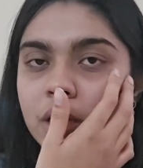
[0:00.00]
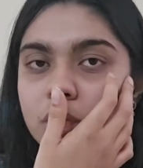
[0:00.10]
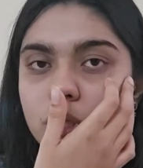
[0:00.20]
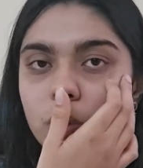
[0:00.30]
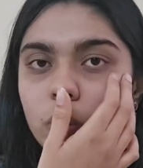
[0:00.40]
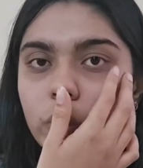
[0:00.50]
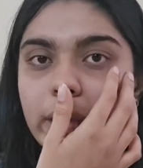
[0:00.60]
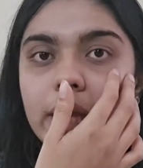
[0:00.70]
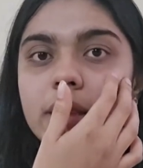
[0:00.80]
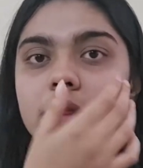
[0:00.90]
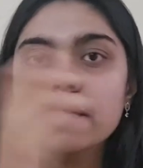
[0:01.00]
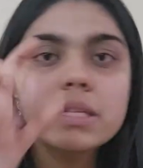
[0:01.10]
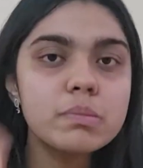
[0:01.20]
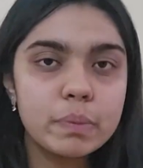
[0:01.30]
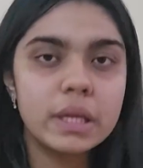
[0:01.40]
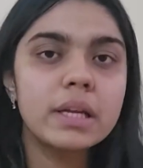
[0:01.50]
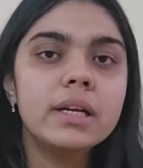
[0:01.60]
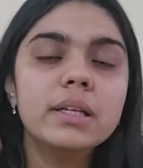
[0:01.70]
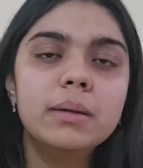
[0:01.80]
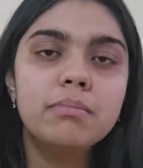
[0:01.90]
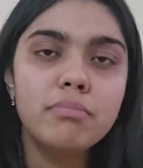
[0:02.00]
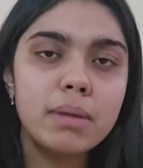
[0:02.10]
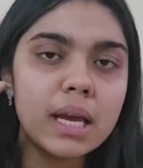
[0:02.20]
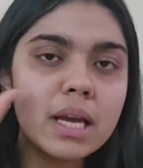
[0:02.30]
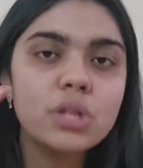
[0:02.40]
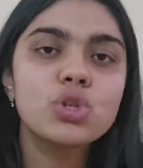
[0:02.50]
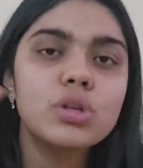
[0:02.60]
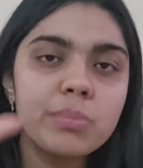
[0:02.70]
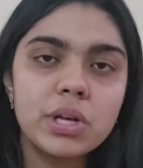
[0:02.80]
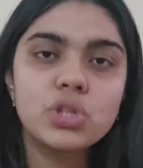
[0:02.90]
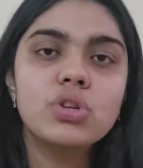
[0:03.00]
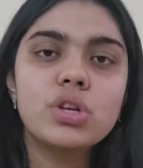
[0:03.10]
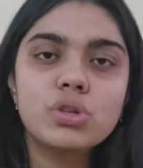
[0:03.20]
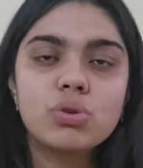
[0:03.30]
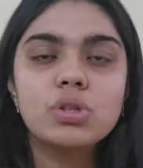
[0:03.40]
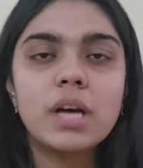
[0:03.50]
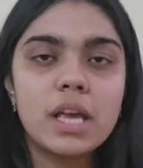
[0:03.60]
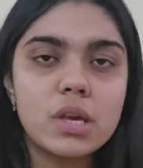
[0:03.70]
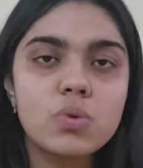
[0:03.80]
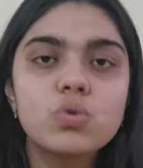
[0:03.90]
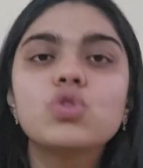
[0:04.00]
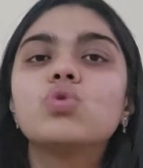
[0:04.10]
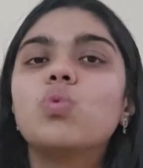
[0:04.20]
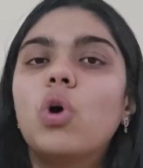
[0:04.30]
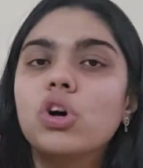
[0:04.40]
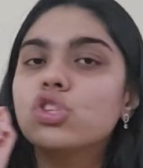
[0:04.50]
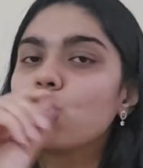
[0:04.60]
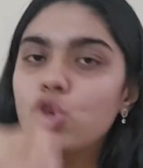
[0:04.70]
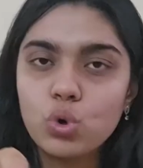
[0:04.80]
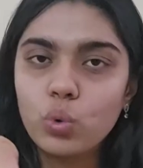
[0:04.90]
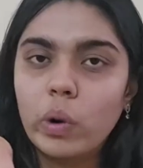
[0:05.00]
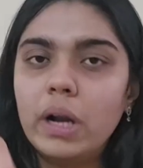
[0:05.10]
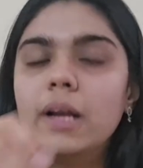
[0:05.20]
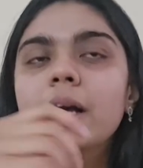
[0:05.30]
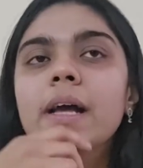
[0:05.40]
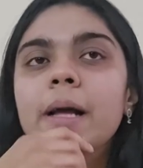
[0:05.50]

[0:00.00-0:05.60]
So in this period, the major resource I used was UWorld.